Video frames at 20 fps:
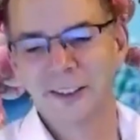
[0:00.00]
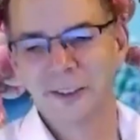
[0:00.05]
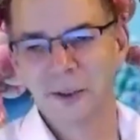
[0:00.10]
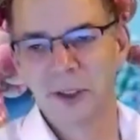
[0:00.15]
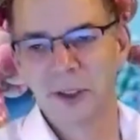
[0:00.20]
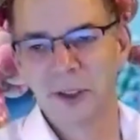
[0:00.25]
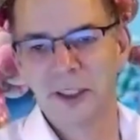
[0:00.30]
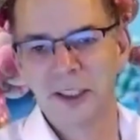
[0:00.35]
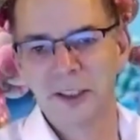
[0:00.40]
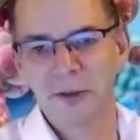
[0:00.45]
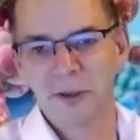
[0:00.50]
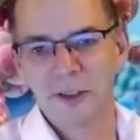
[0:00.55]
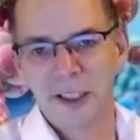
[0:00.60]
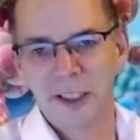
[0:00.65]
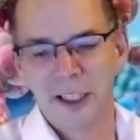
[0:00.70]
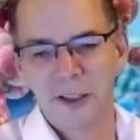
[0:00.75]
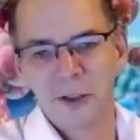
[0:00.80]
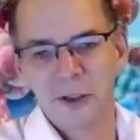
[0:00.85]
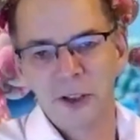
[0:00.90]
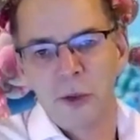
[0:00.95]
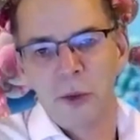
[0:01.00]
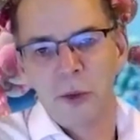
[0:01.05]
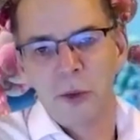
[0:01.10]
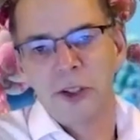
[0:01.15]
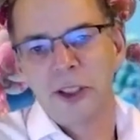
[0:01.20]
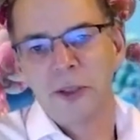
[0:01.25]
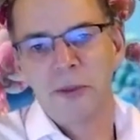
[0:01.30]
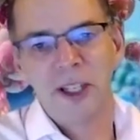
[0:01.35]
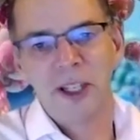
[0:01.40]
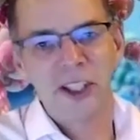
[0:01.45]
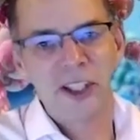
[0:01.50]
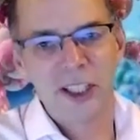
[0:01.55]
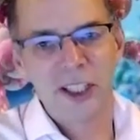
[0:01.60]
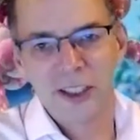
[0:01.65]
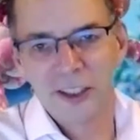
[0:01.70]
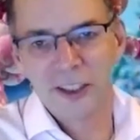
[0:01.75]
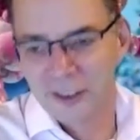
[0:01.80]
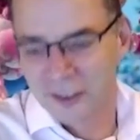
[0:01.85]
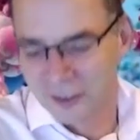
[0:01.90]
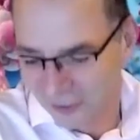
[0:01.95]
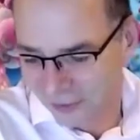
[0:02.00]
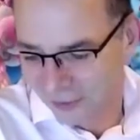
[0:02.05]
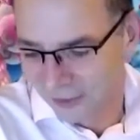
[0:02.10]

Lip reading: you don't know what you're missing